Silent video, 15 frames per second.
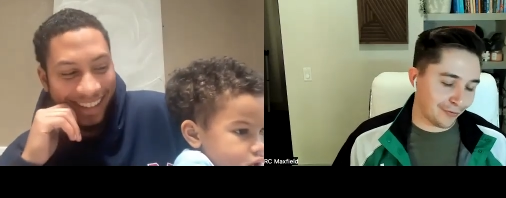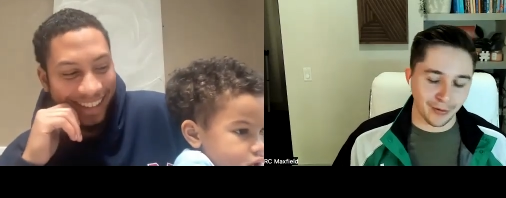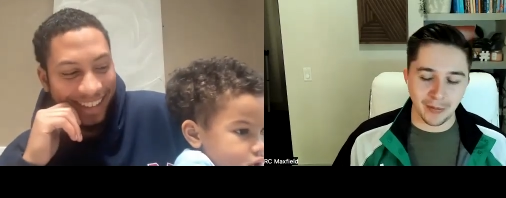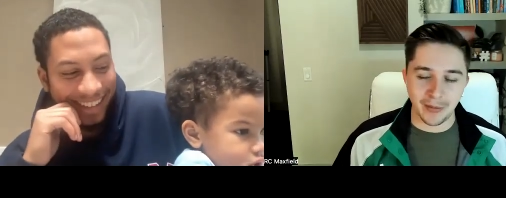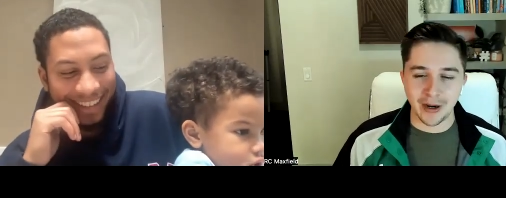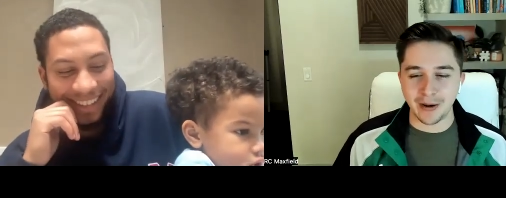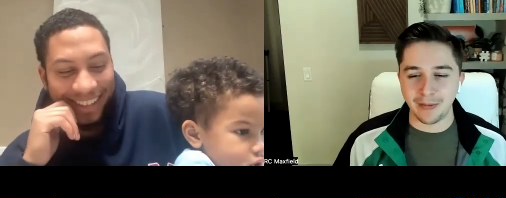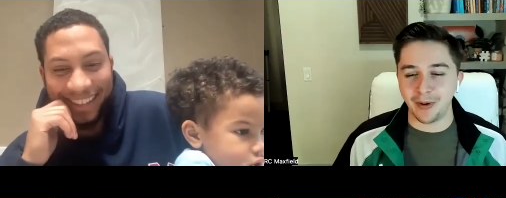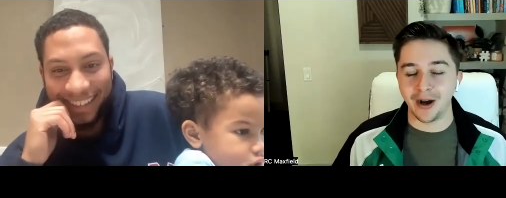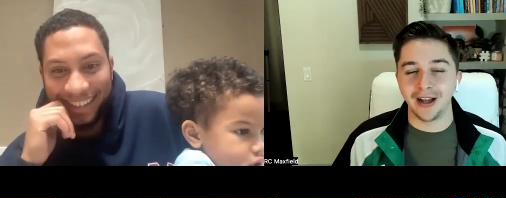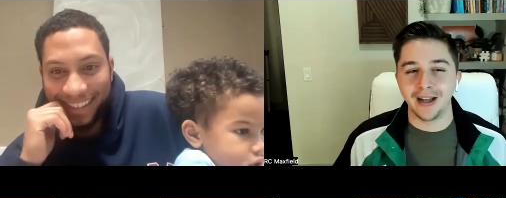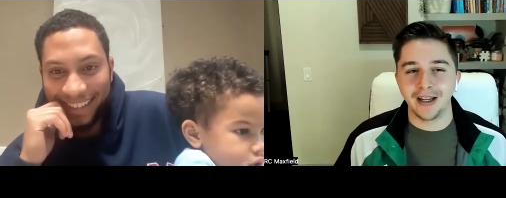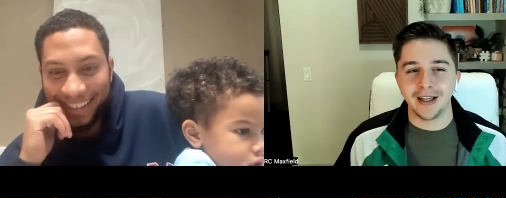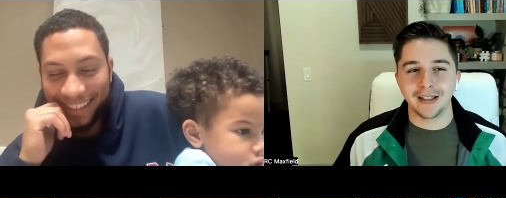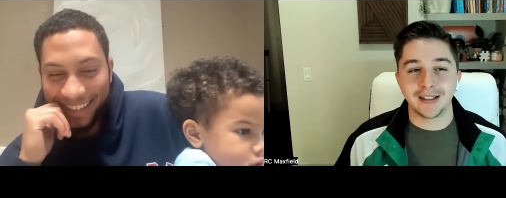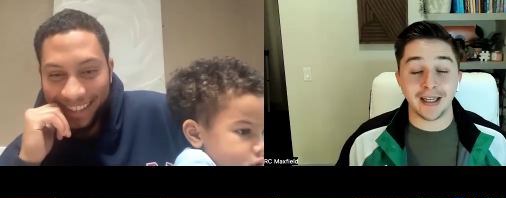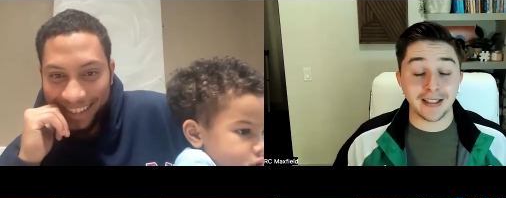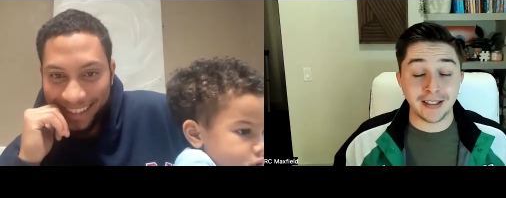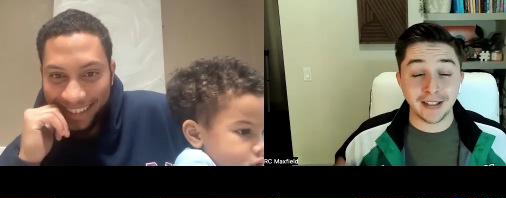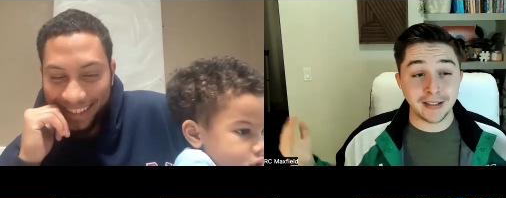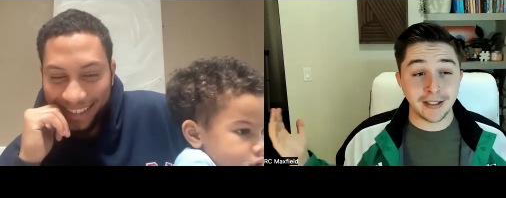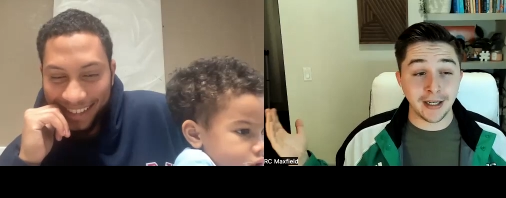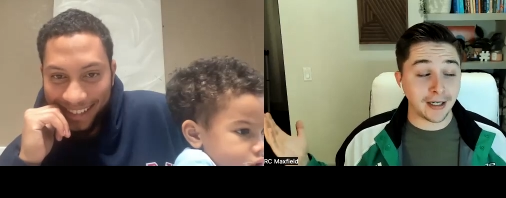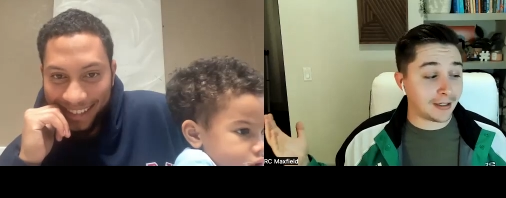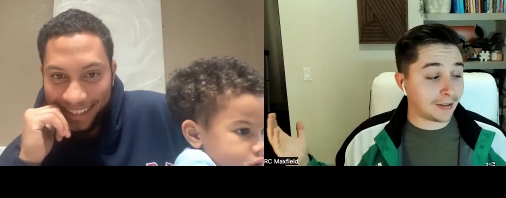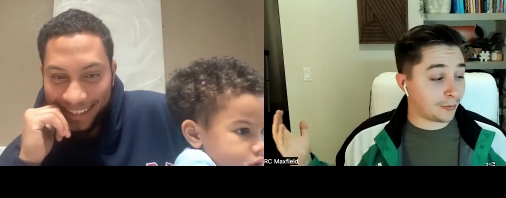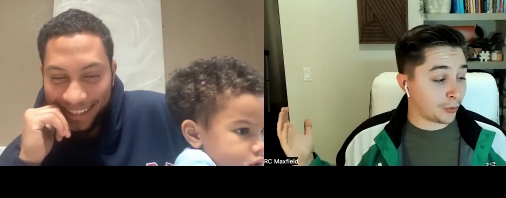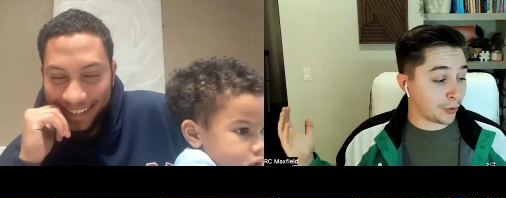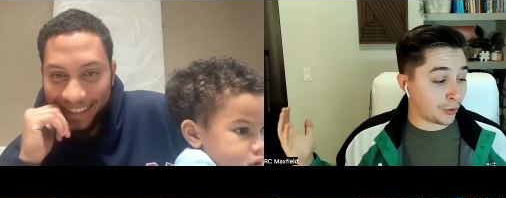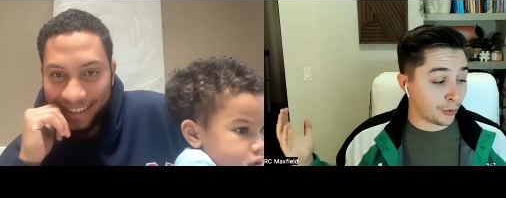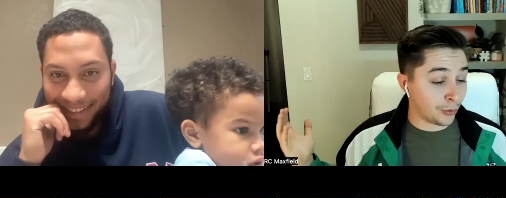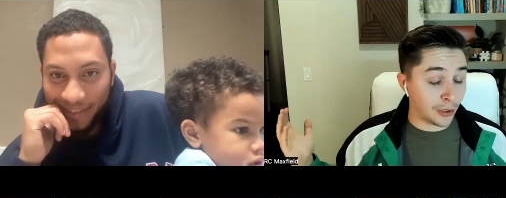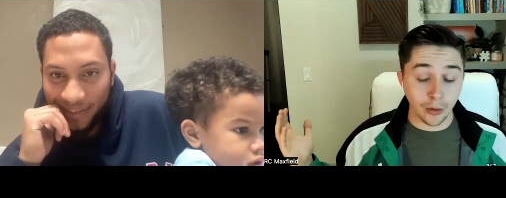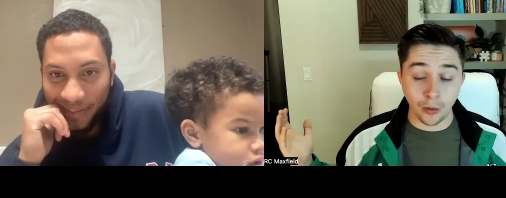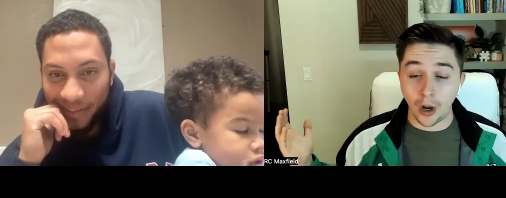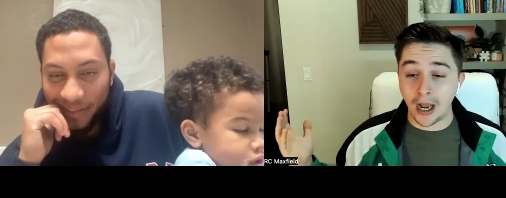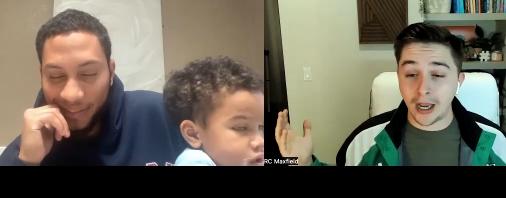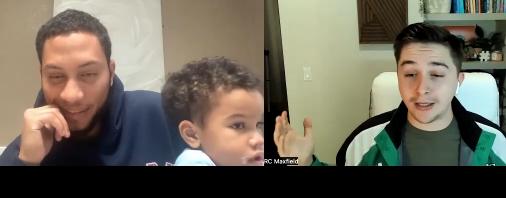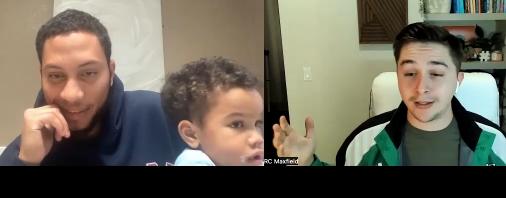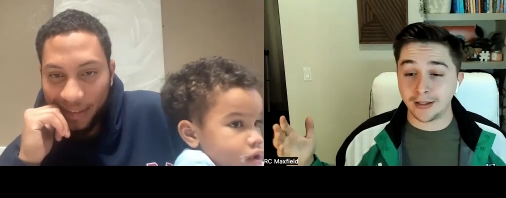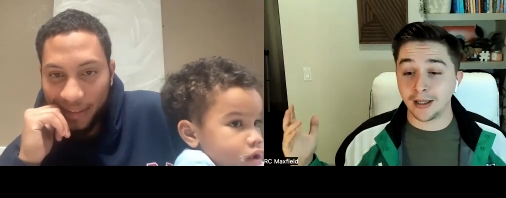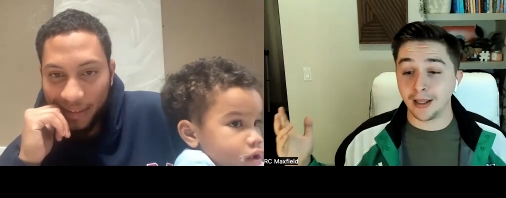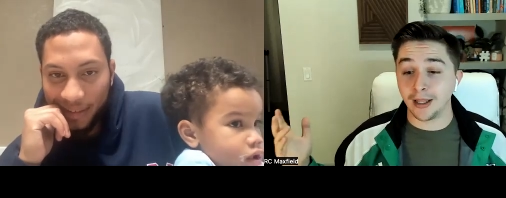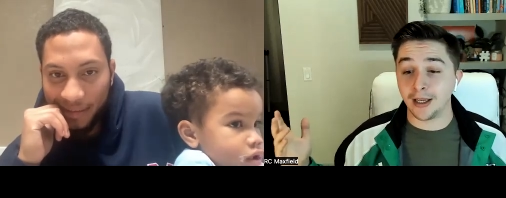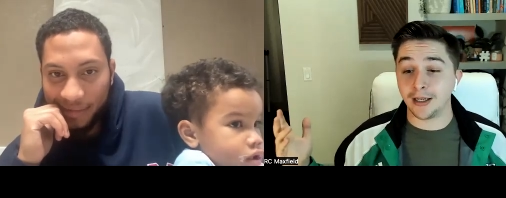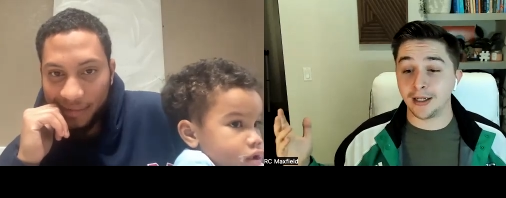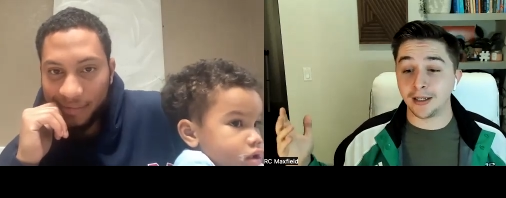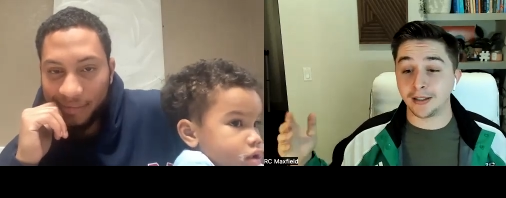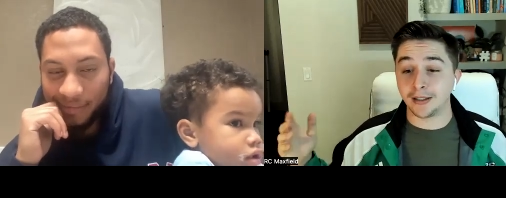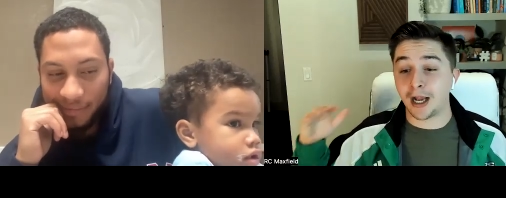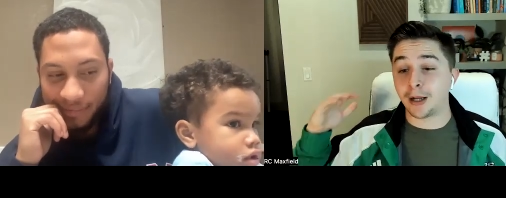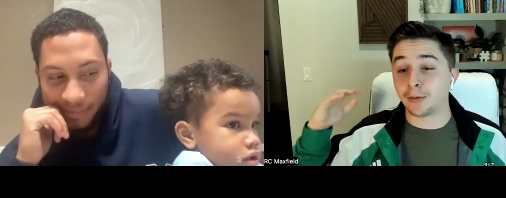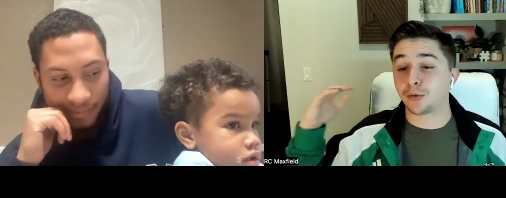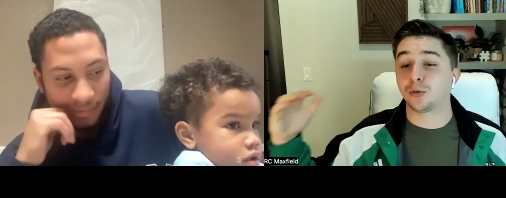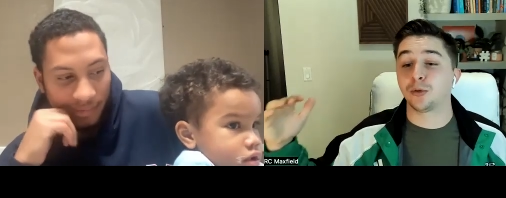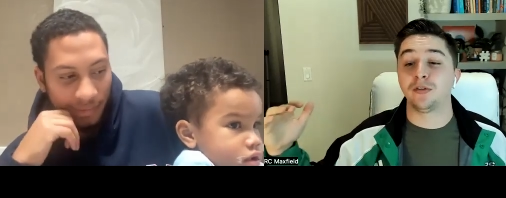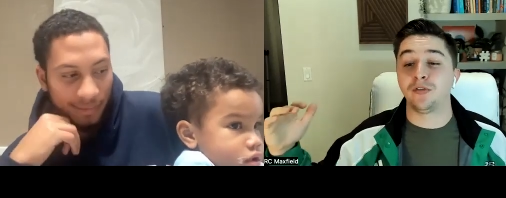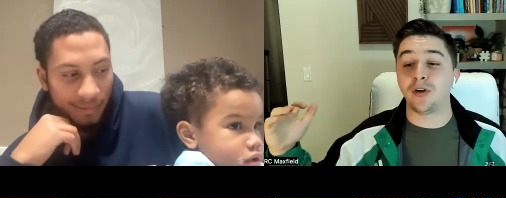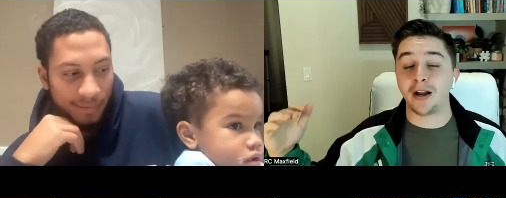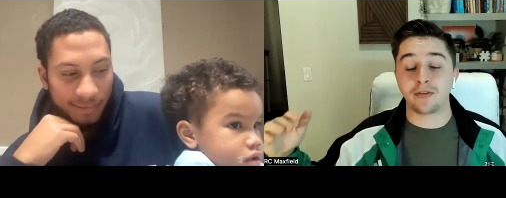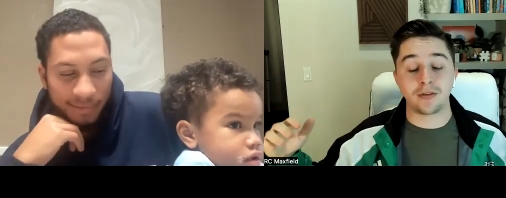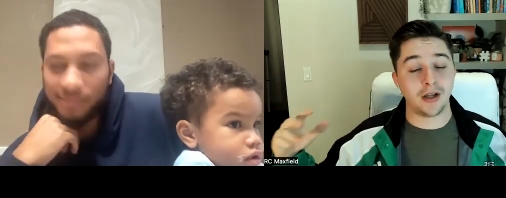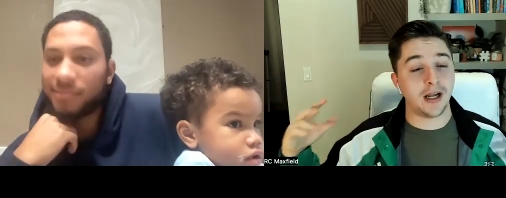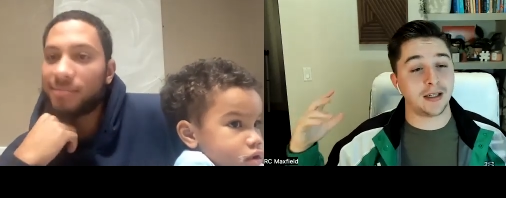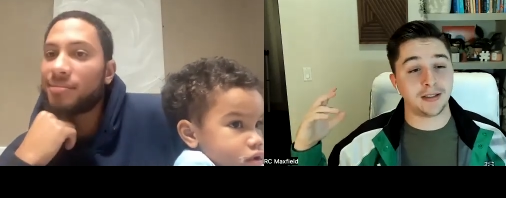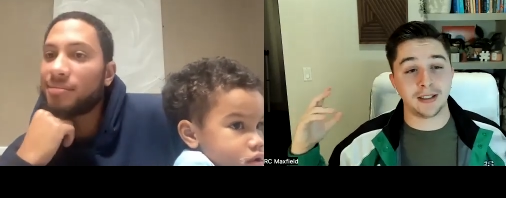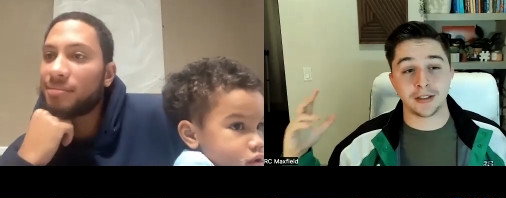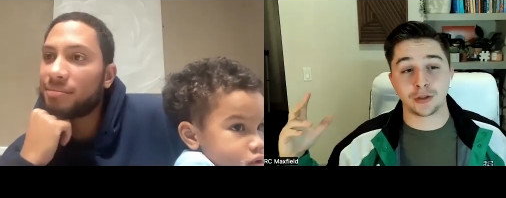Speaker 1: for me. But Texas Tech recruiting-wise, they landed a top 25 class.